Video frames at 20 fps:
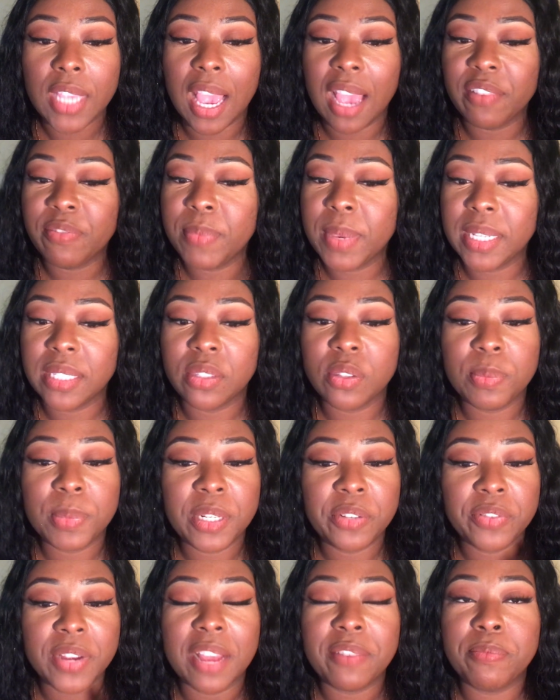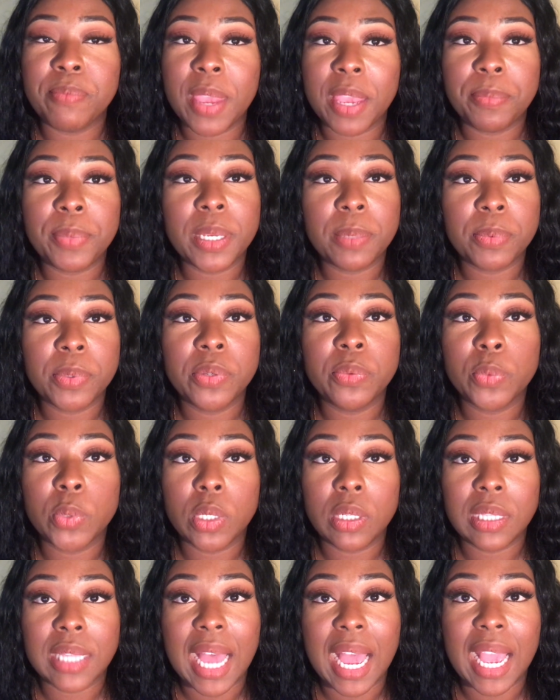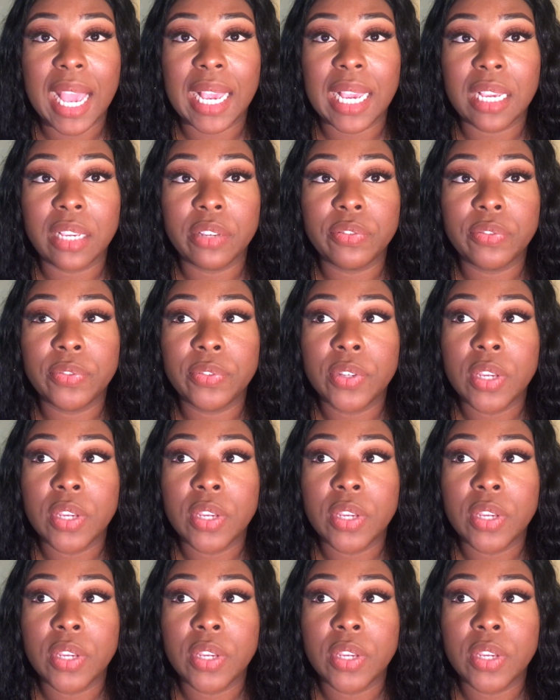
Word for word: I've made so many friends. I've met people in real life.